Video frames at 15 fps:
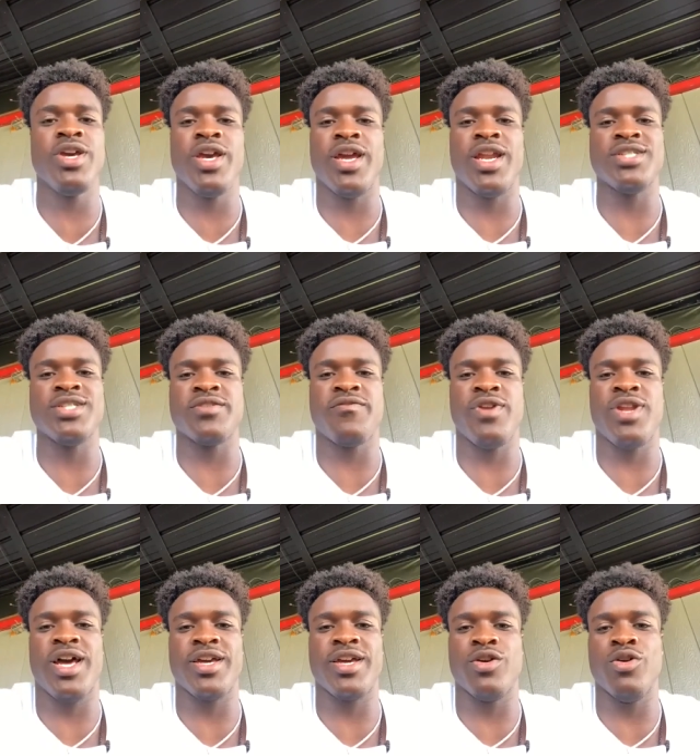And I just feel
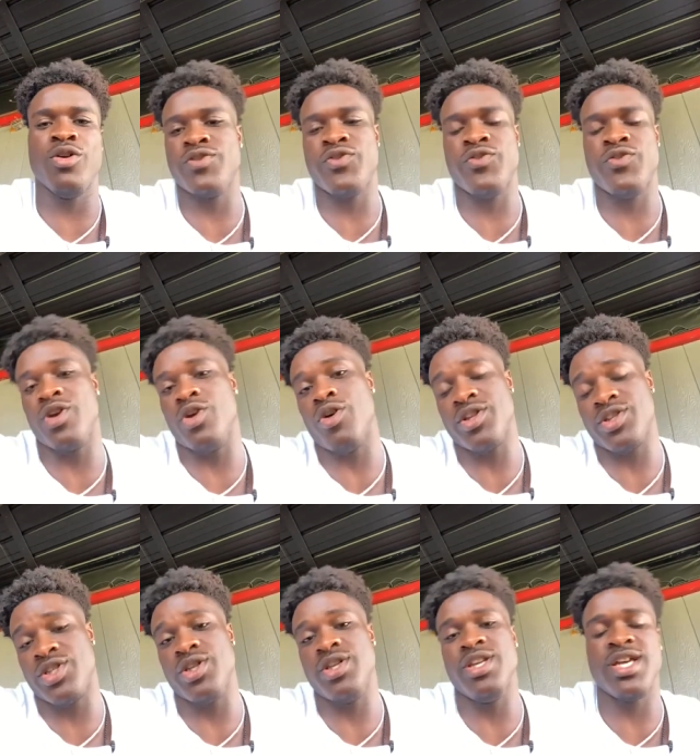like going
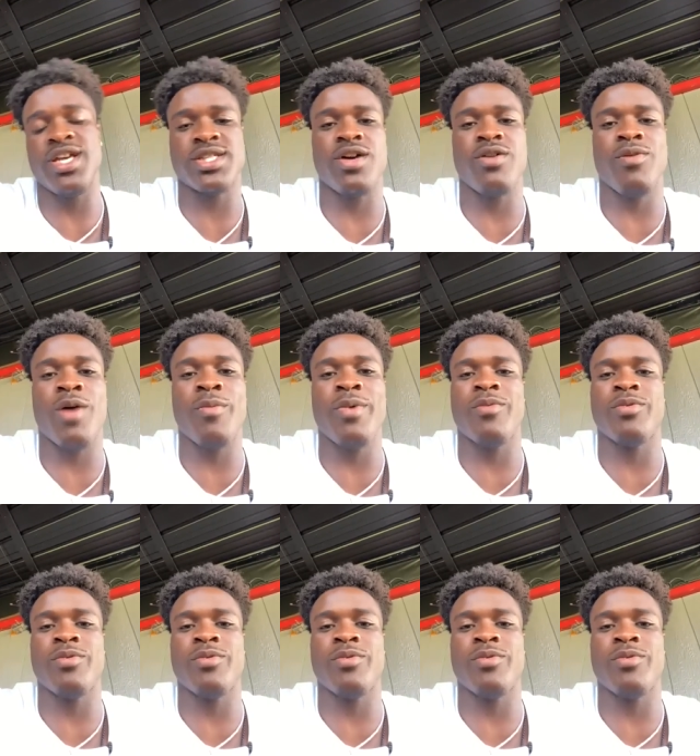to the next level, I'm happy
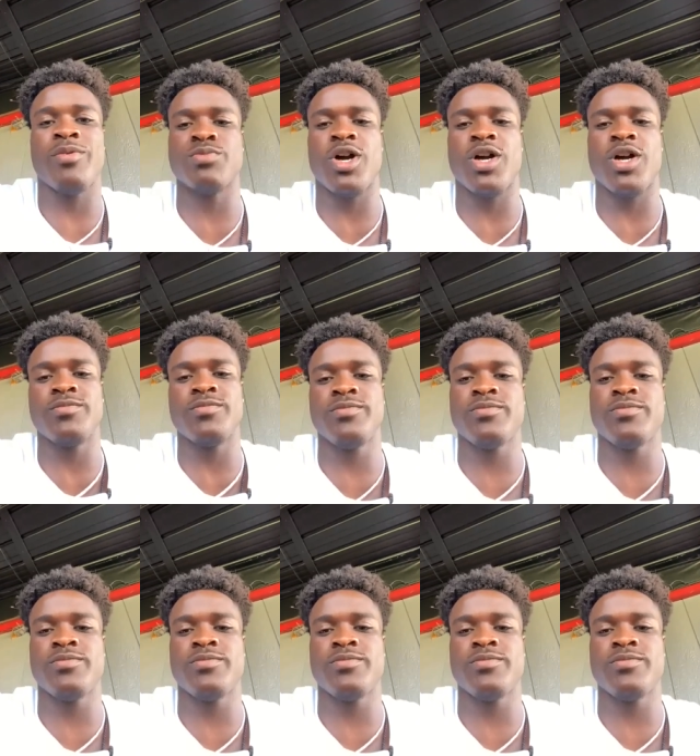to be coached by him.